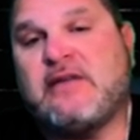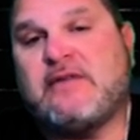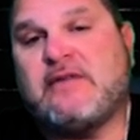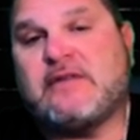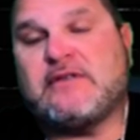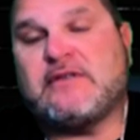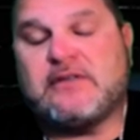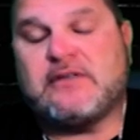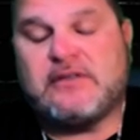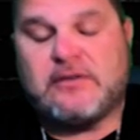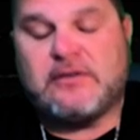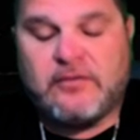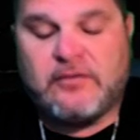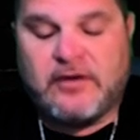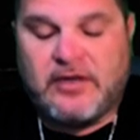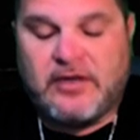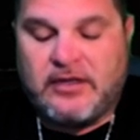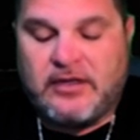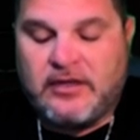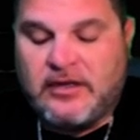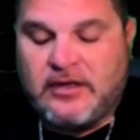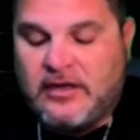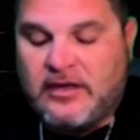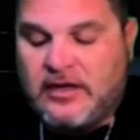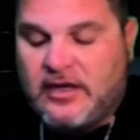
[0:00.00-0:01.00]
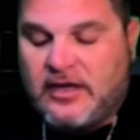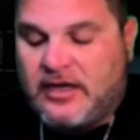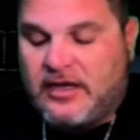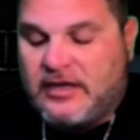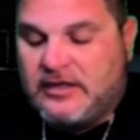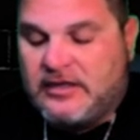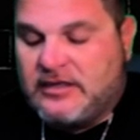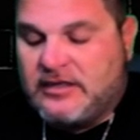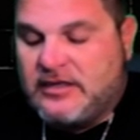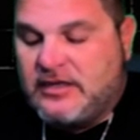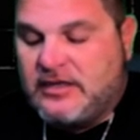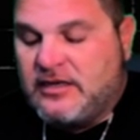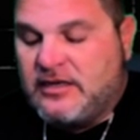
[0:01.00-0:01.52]
This is
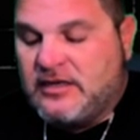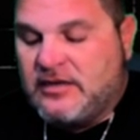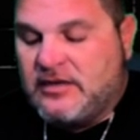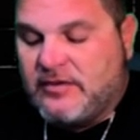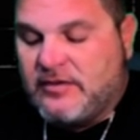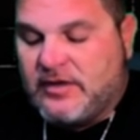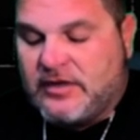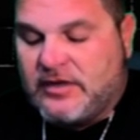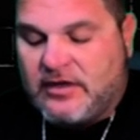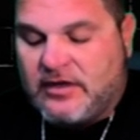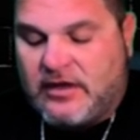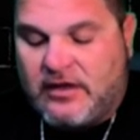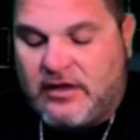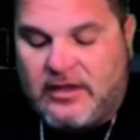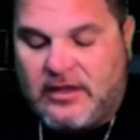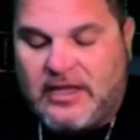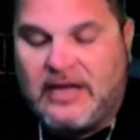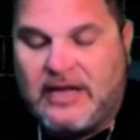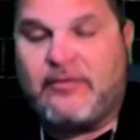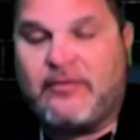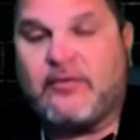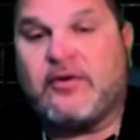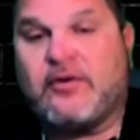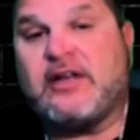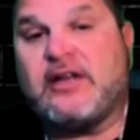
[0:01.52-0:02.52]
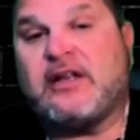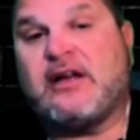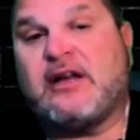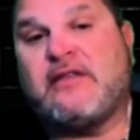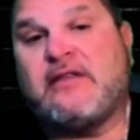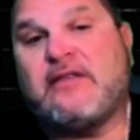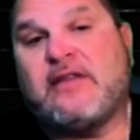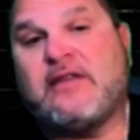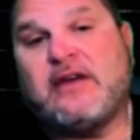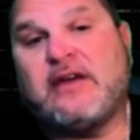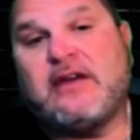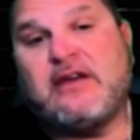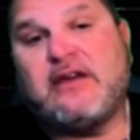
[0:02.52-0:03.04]
2018. I'm going to elaborate on
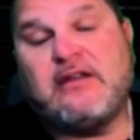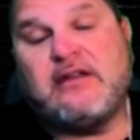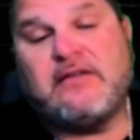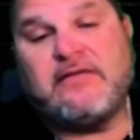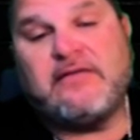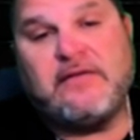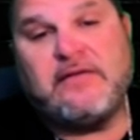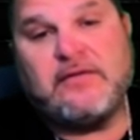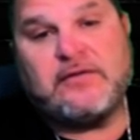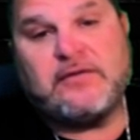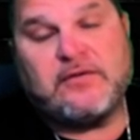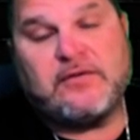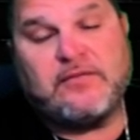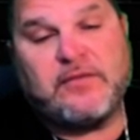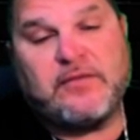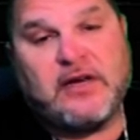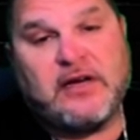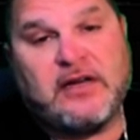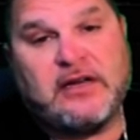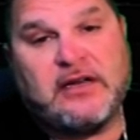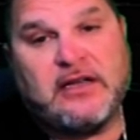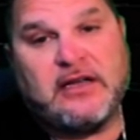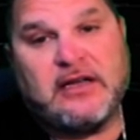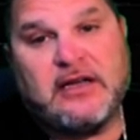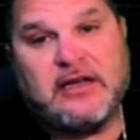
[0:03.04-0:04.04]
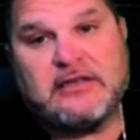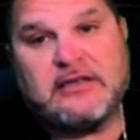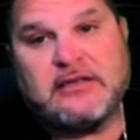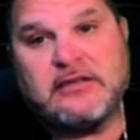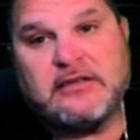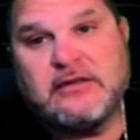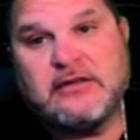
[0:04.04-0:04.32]
that in a future podcast.